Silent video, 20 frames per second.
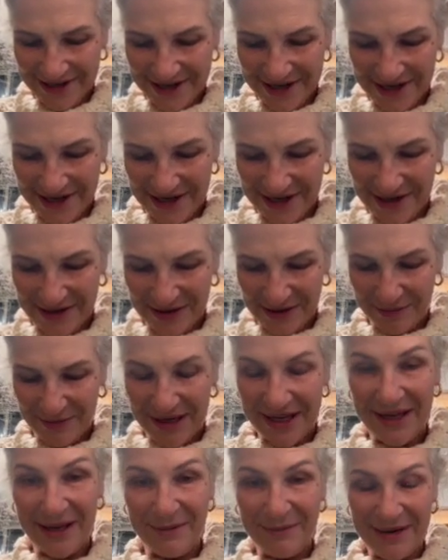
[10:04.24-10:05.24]
and
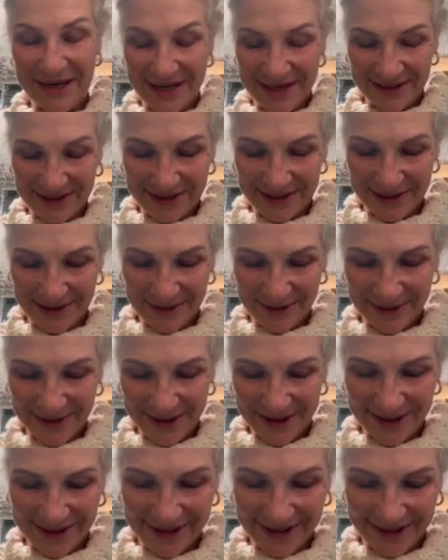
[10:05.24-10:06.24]
making masks
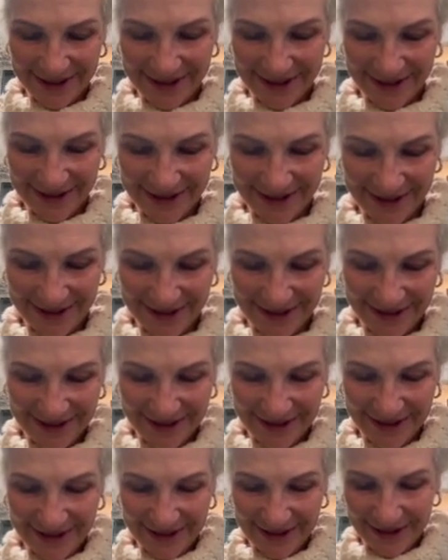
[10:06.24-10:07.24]
while
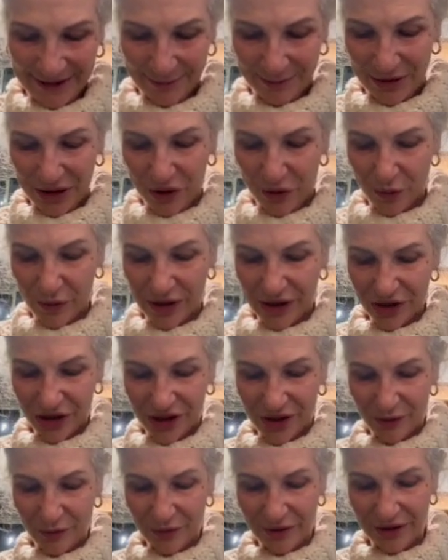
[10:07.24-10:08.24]
binge
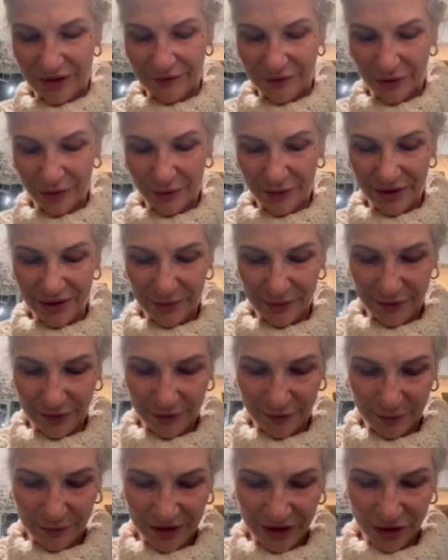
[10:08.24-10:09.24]
watching whatever it was we
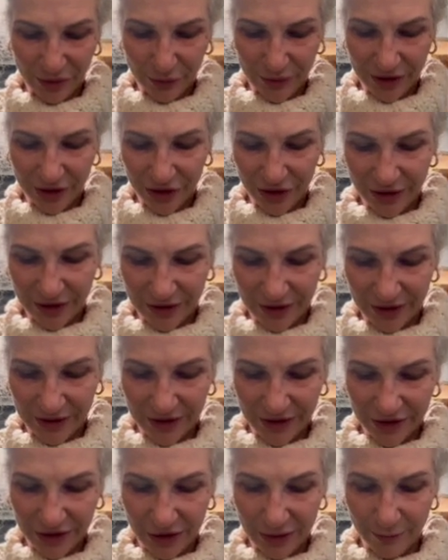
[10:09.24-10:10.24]
were binge watching at
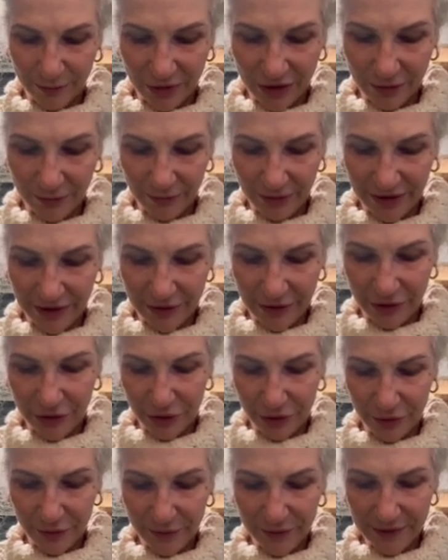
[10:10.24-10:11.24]
that time, probably the
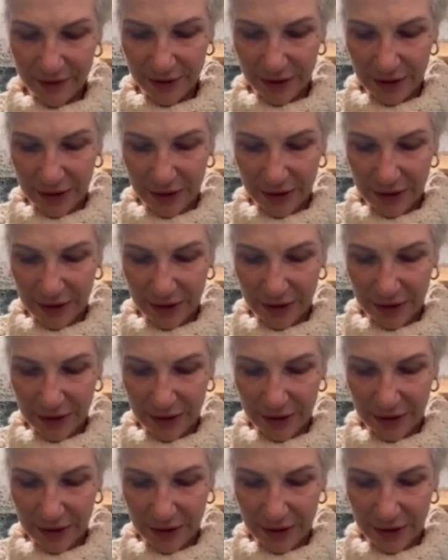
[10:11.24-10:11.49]
news.